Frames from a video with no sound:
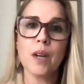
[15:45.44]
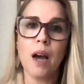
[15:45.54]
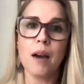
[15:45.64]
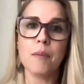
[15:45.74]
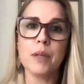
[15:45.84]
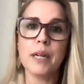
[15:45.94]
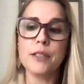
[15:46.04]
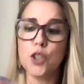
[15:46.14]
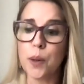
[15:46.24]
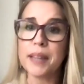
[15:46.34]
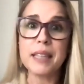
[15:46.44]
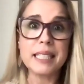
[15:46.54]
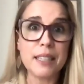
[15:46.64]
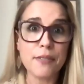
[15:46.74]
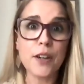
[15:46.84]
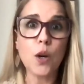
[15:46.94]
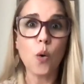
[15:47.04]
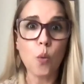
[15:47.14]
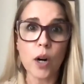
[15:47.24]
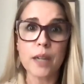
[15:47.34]
and doing the
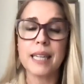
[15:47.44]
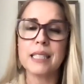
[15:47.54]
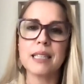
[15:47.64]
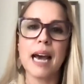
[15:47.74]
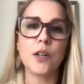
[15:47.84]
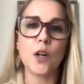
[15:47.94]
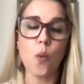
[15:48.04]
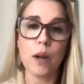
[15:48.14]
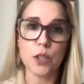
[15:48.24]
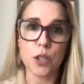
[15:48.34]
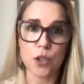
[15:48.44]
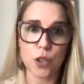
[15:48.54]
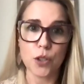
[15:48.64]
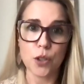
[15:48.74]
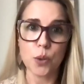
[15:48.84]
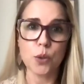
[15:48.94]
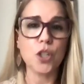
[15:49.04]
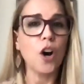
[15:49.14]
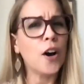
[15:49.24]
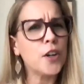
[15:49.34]
difficult work that Saturn wants us to do
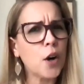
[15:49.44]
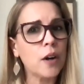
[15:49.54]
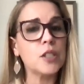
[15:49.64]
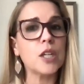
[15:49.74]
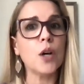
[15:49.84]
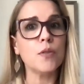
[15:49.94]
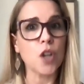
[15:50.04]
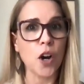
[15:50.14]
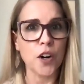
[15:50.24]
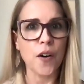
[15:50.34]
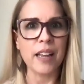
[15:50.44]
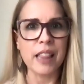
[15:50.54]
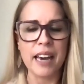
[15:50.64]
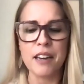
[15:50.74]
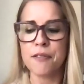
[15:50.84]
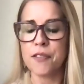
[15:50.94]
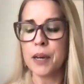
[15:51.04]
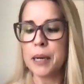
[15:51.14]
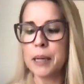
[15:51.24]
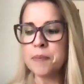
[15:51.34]
to honor ourselves, honor our life.
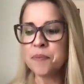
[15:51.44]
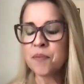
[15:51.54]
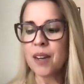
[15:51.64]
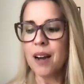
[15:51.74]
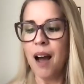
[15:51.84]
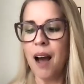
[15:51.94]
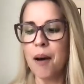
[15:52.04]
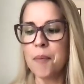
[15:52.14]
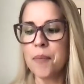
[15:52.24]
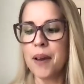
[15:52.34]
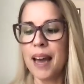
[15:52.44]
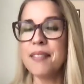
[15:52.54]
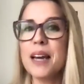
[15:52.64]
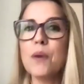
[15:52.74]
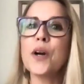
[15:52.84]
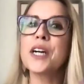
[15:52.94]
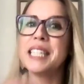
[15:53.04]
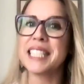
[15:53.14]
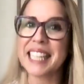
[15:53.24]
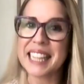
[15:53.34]
And then we're going
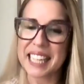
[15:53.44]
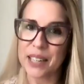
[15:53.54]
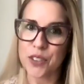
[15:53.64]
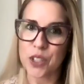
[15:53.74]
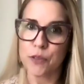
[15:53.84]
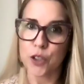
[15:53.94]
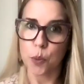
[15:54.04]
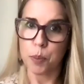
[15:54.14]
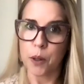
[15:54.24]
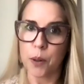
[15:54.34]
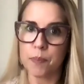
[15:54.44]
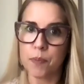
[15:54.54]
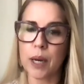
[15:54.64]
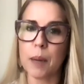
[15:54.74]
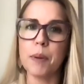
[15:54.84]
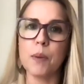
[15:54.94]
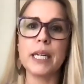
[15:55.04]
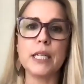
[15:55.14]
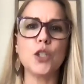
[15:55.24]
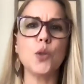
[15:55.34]
to see the gifts of Jupiter. Okay, but we
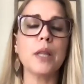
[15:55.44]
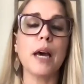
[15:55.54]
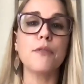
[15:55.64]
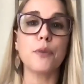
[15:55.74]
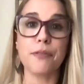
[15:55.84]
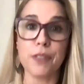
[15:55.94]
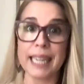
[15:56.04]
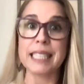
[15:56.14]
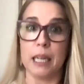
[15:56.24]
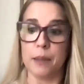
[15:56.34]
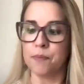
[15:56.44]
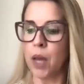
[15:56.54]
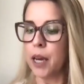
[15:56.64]
need to do a lot of reflecting.